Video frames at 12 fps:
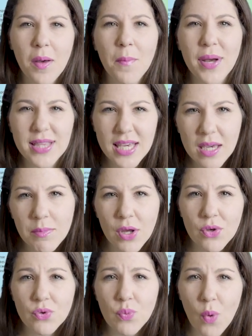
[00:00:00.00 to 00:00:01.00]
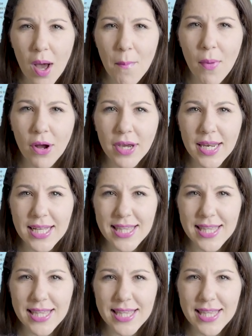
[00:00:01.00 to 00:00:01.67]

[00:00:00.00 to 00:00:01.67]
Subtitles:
My team knows what marketing